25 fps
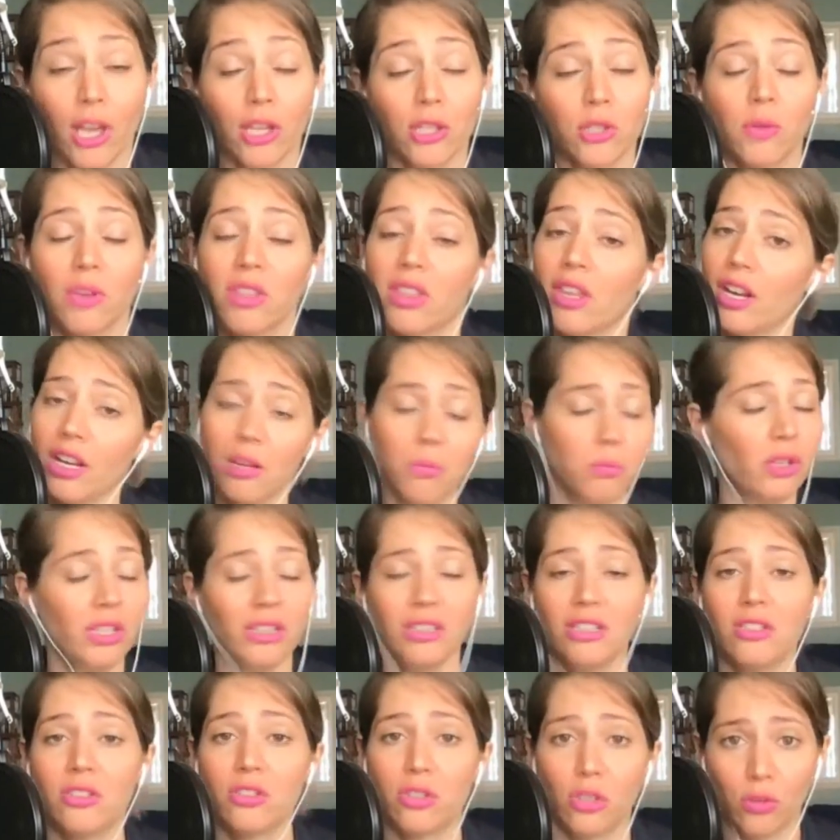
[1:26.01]
So I thought I'd
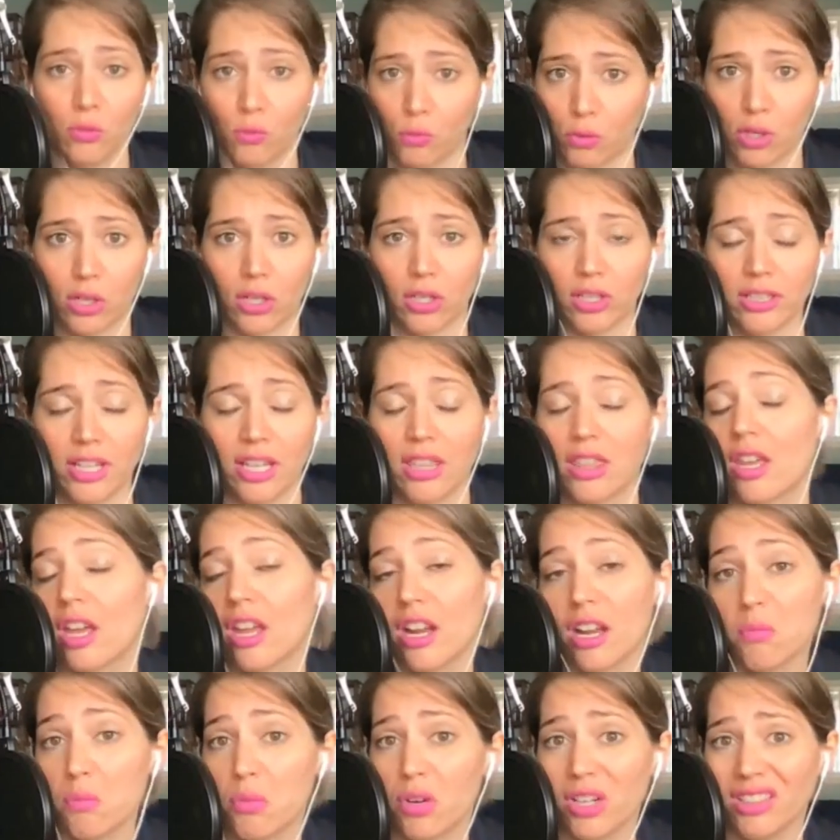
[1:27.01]
bring this to the world. I
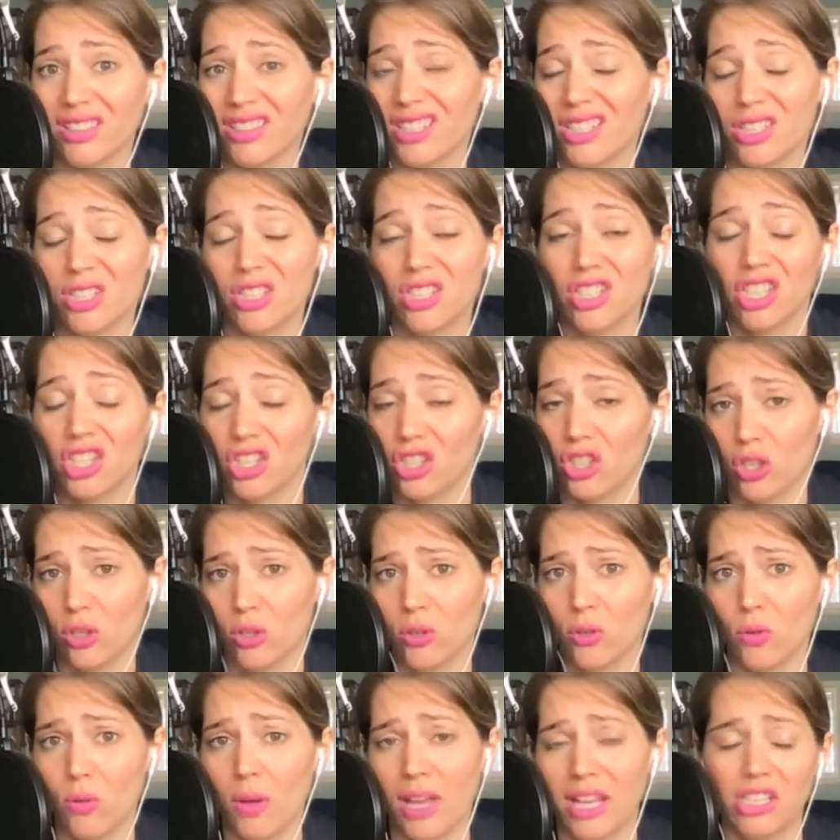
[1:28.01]
thought I'd bring this to
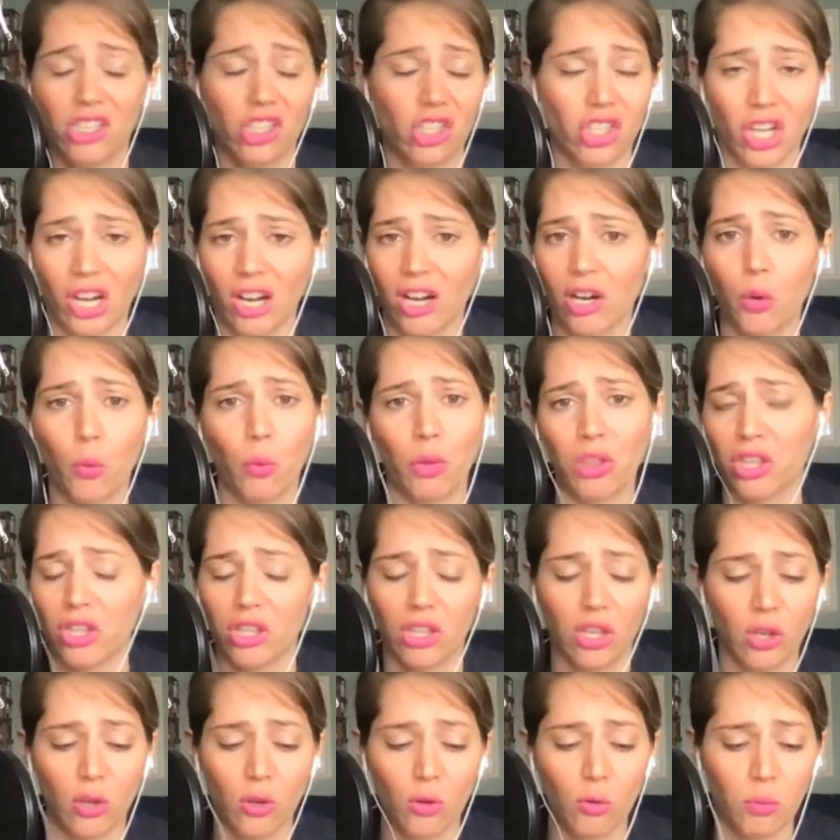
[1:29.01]
you and share it with
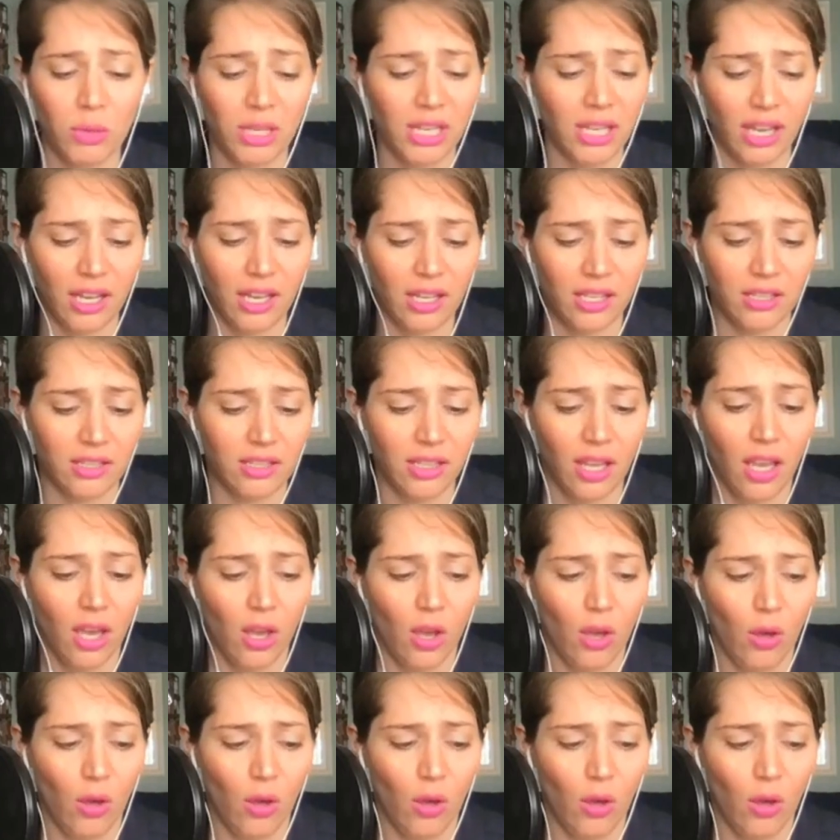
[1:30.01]
you because